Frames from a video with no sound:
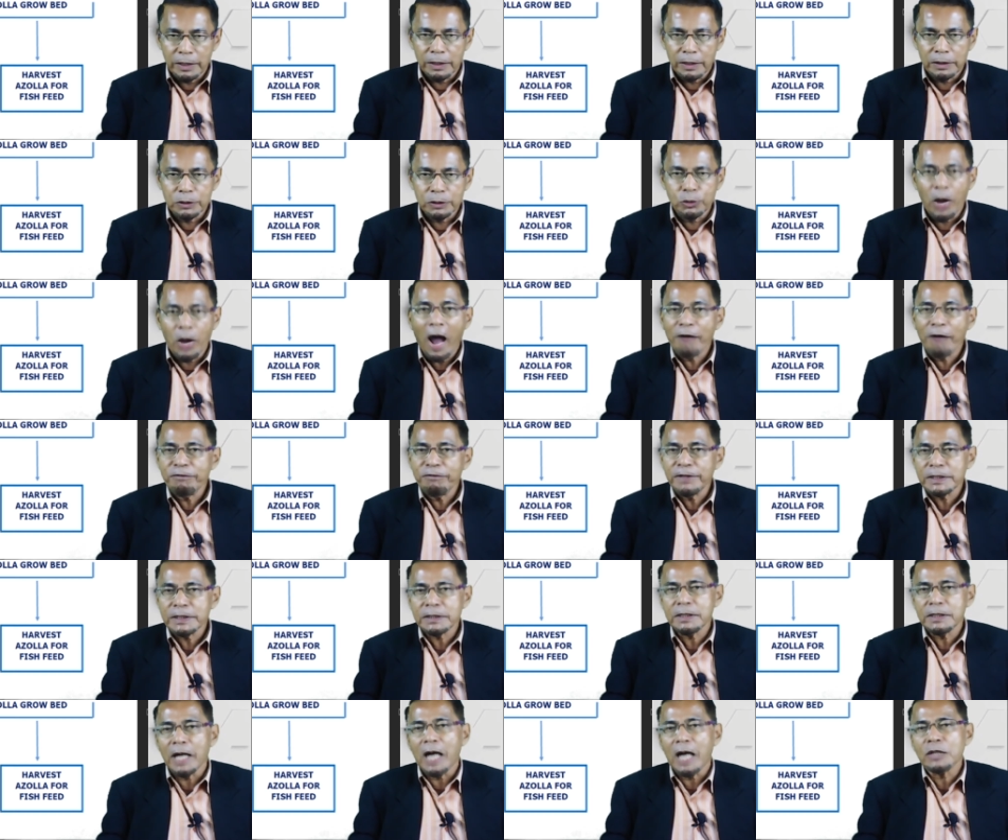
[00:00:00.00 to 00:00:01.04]
you
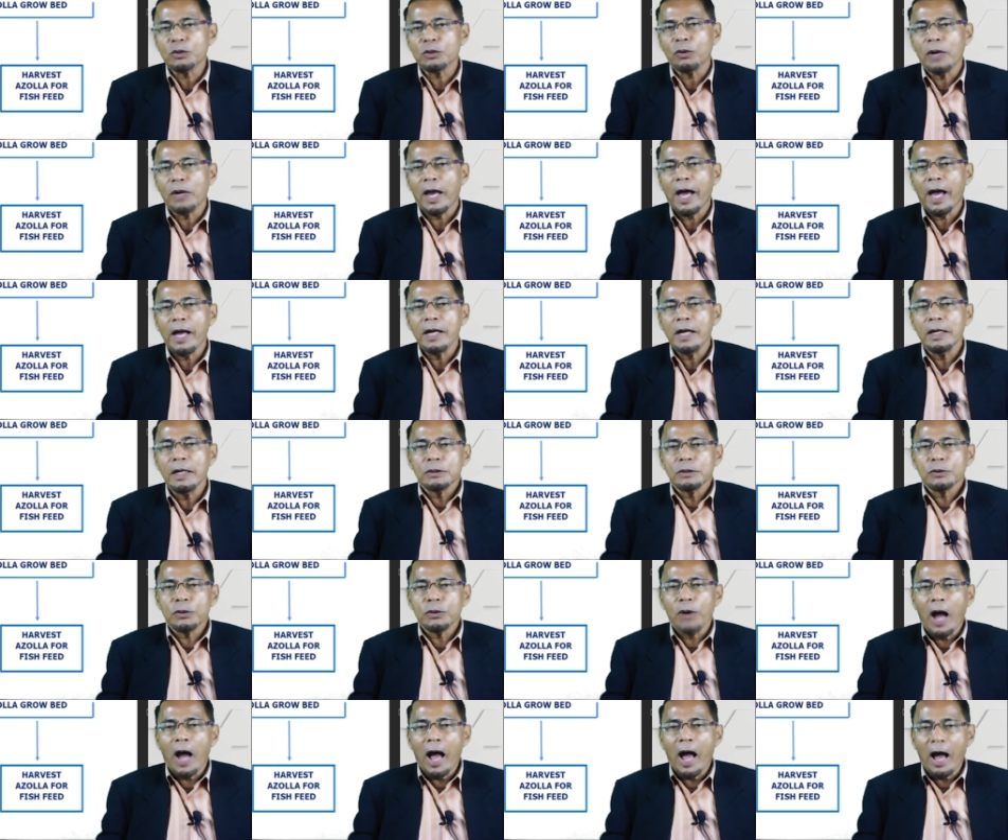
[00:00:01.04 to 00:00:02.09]
harvest the Azolla,
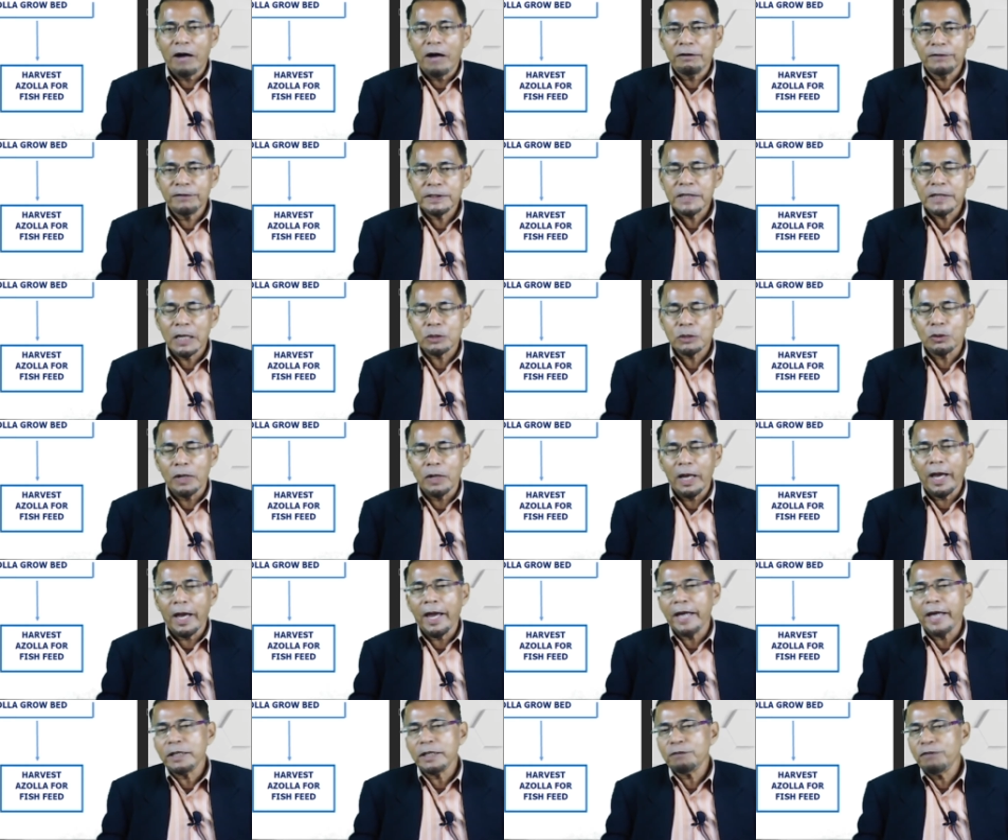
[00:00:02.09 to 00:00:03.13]
so harvest
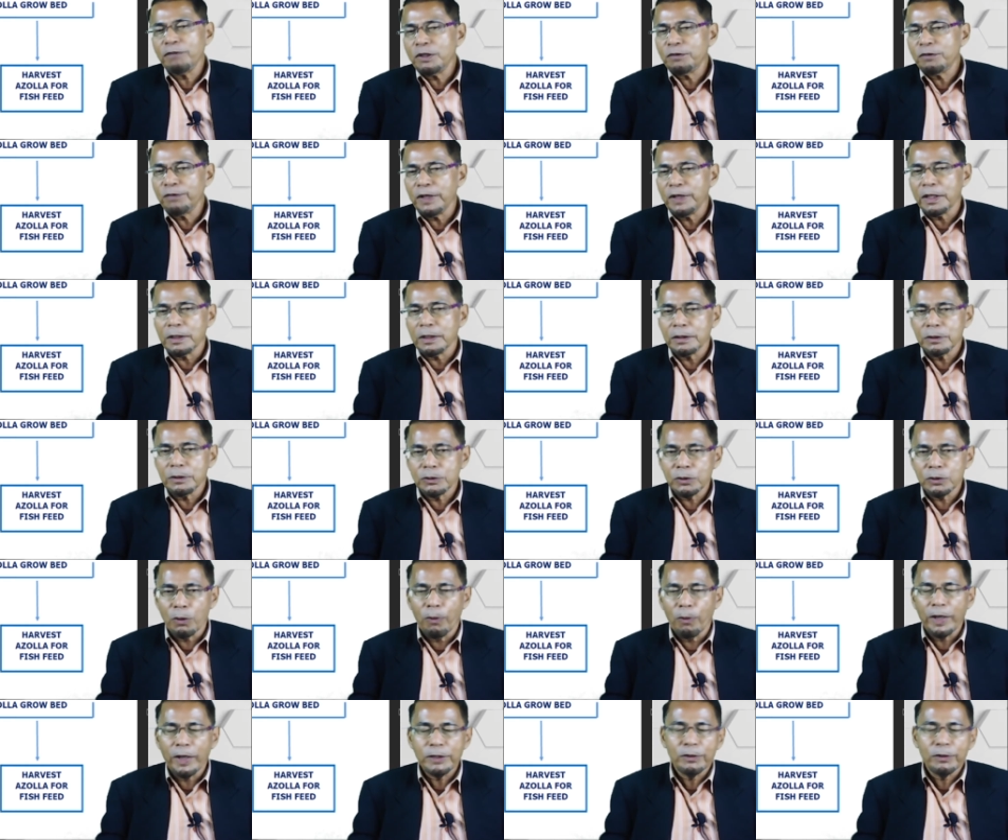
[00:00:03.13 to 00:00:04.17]
Azolla as fish feed. So
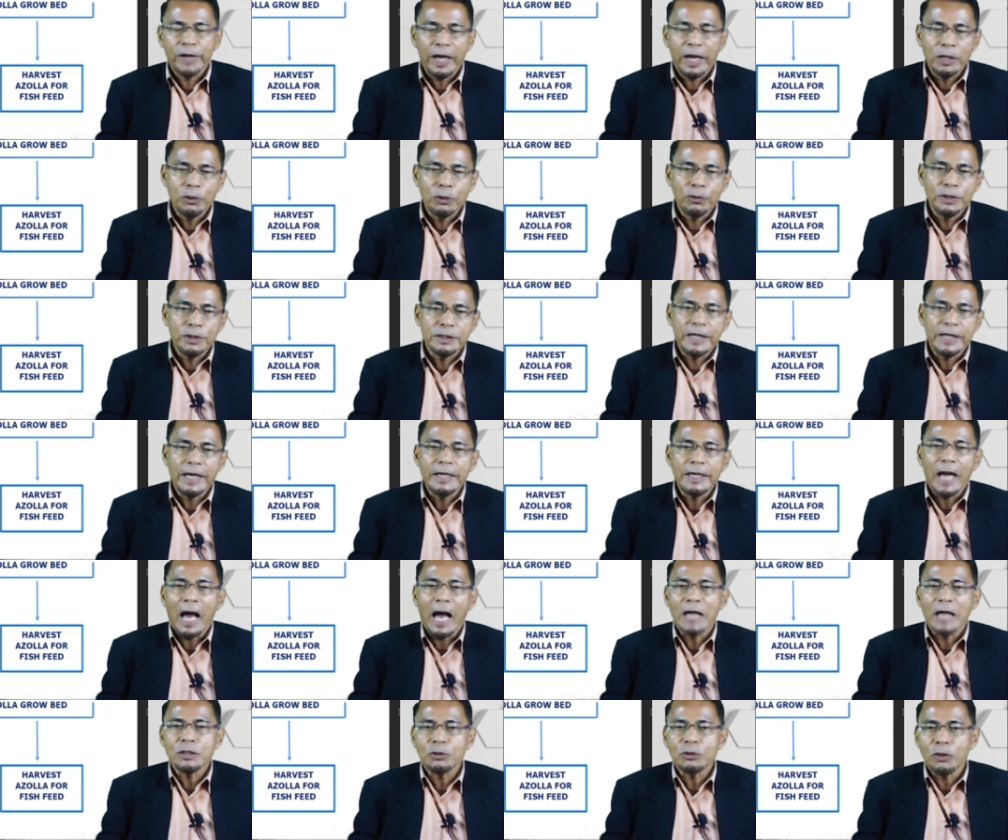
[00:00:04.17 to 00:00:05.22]
what you can do is then the
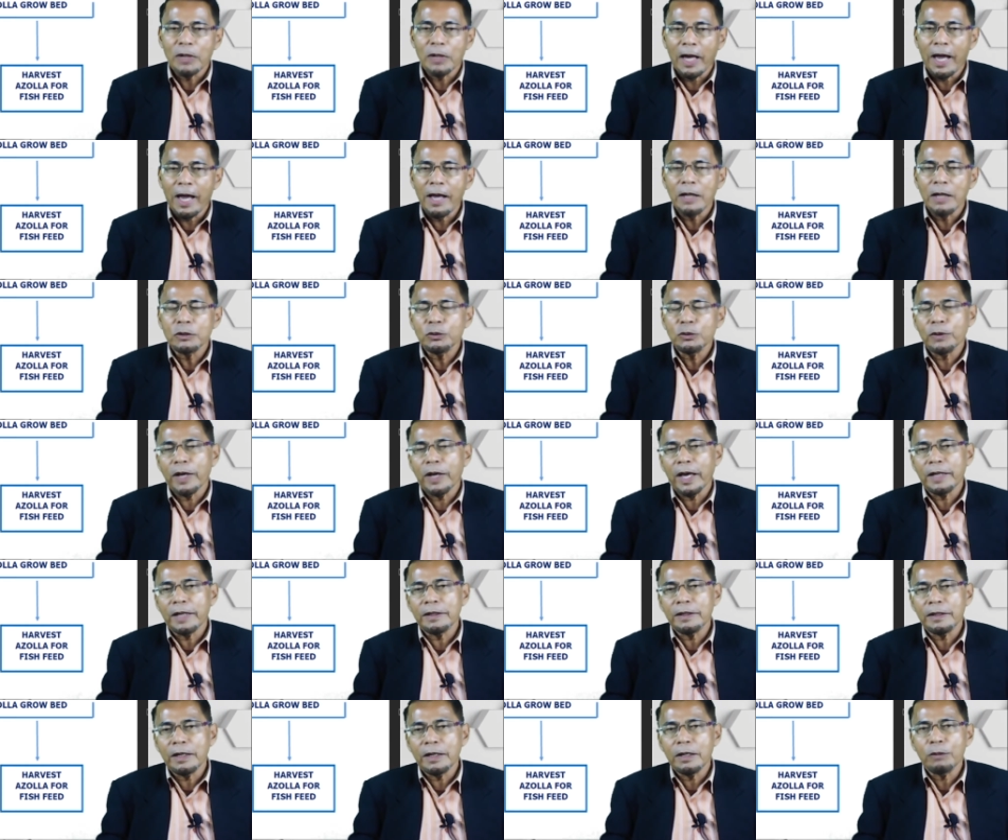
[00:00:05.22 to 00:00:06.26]
Azolla
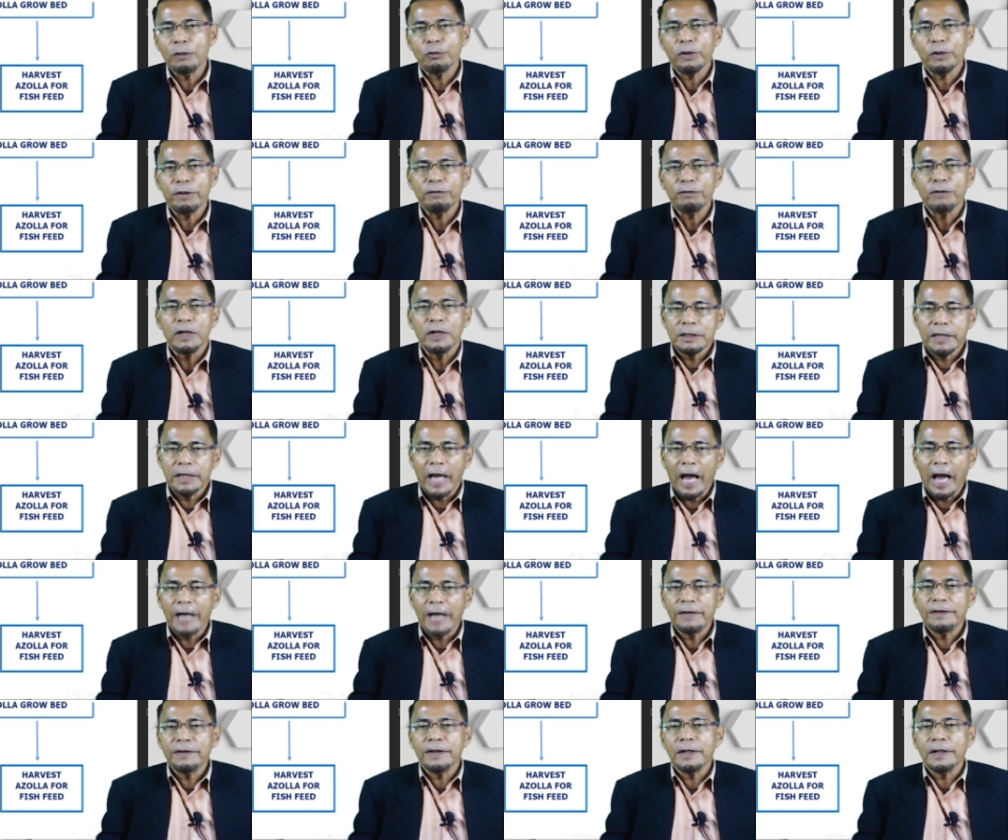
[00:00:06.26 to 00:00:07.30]
together with the
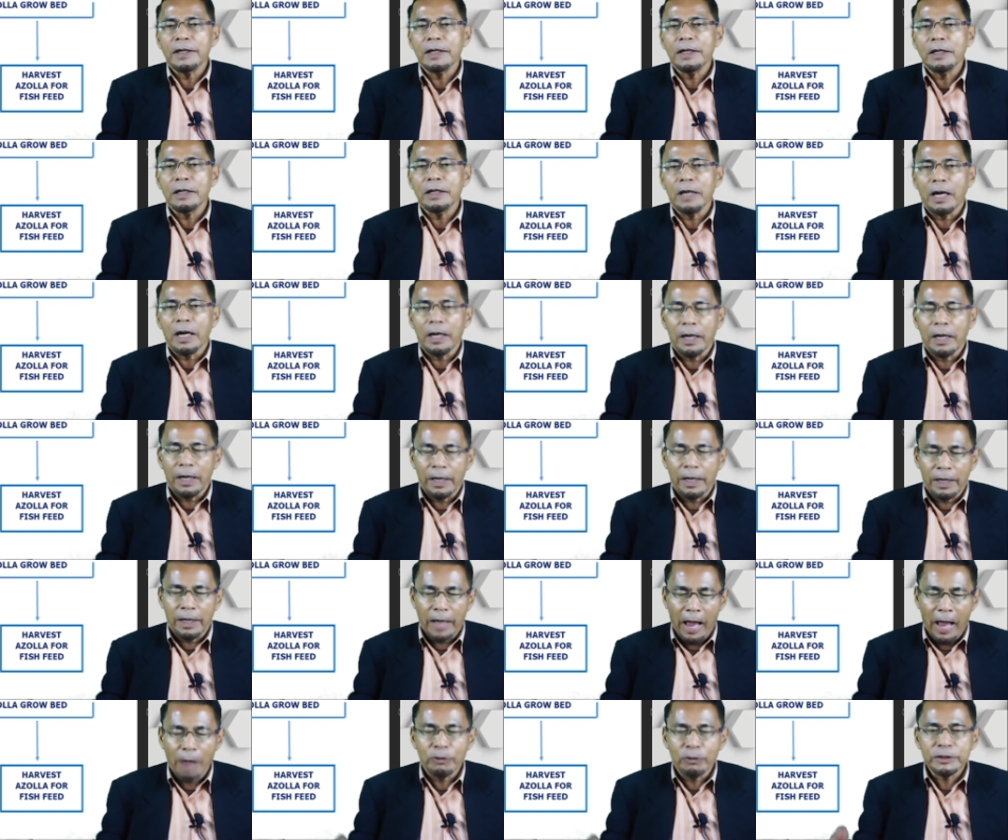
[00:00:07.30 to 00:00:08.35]
other,
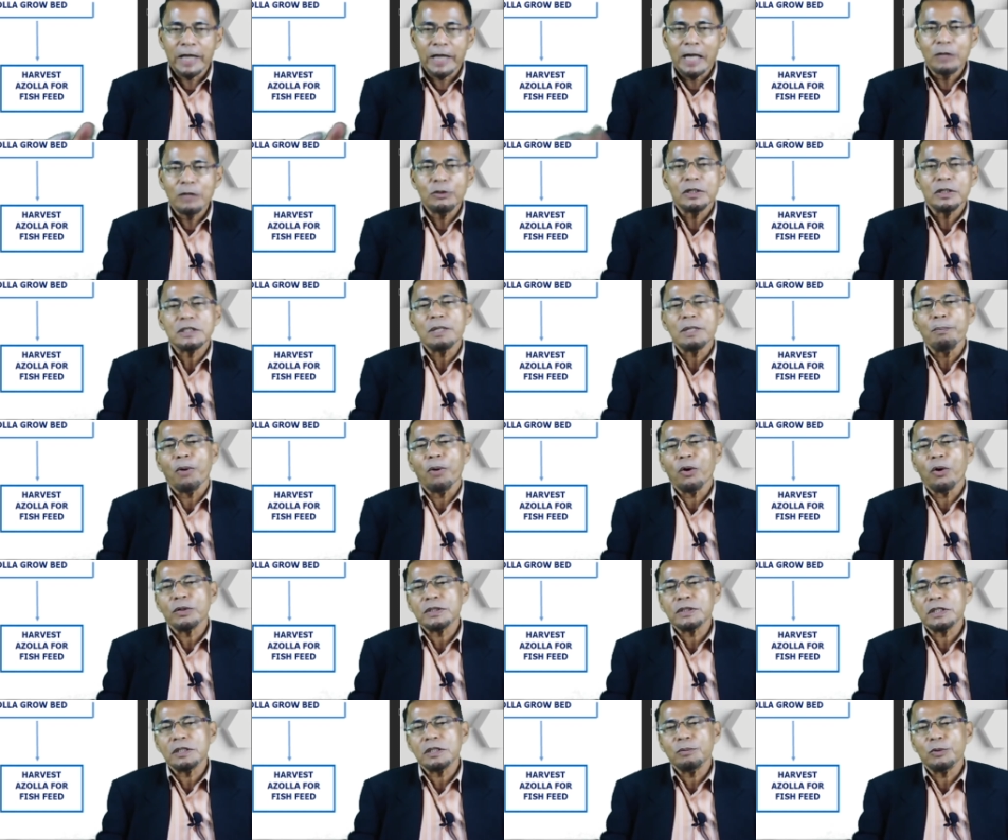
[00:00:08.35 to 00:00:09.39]
I will tell you the
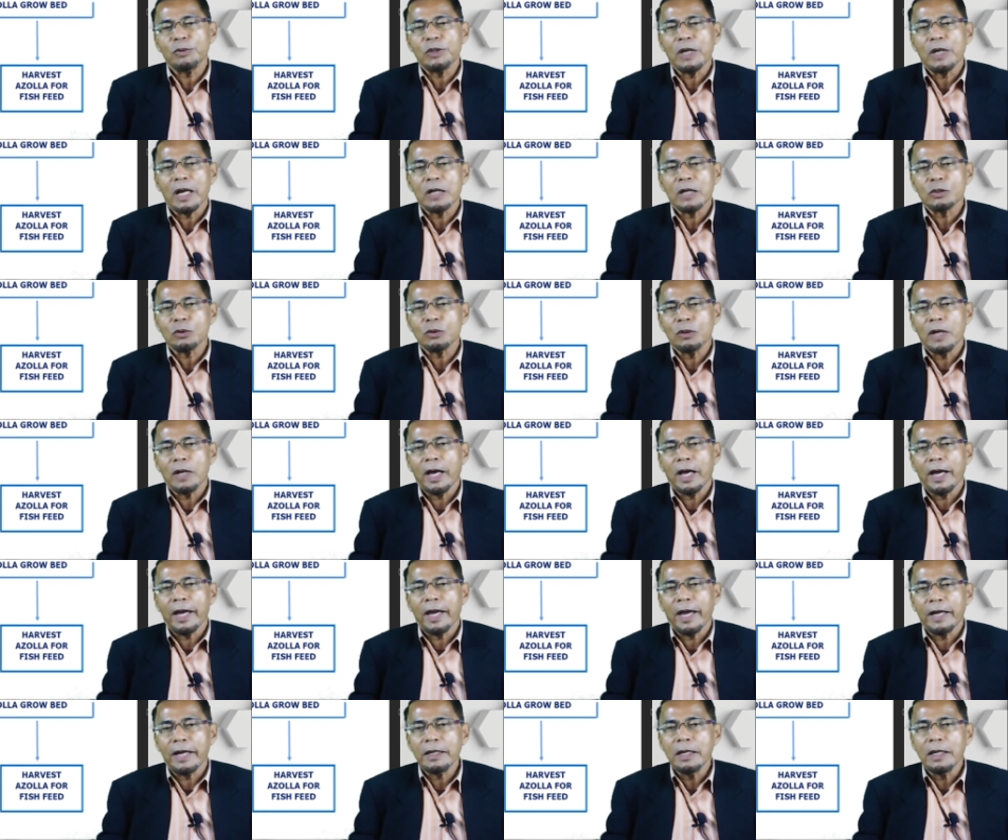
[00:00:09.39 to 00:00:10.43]
symbiosis between Azolla
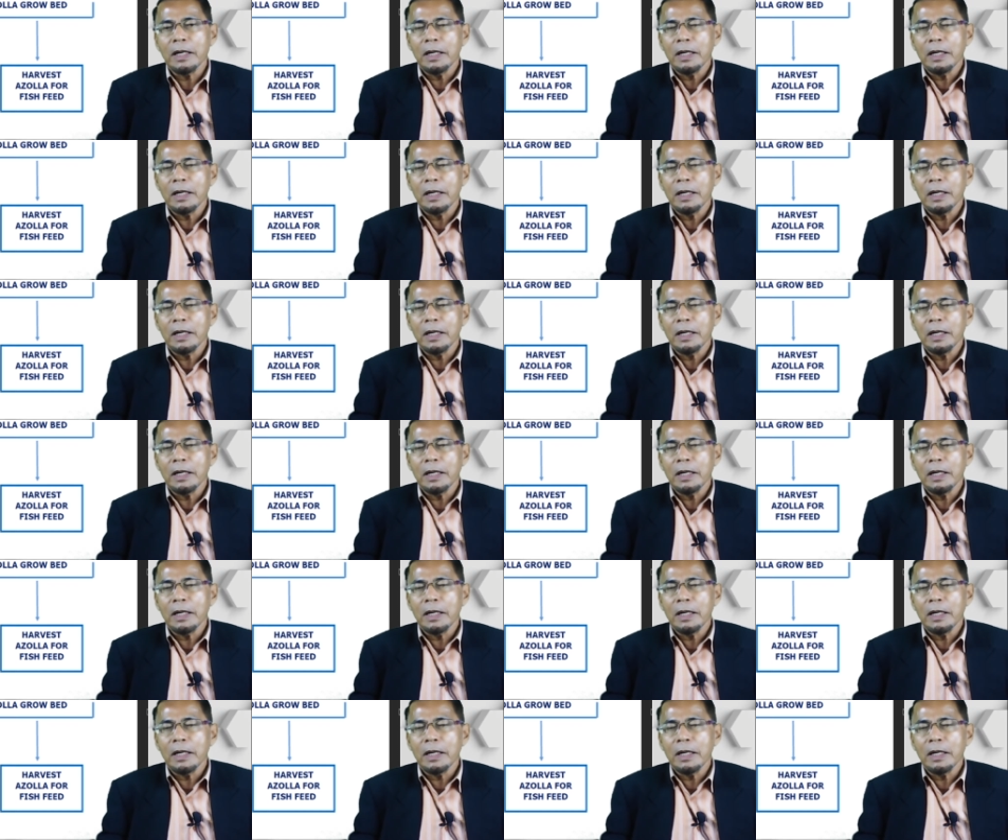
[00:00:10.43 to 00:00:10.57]
and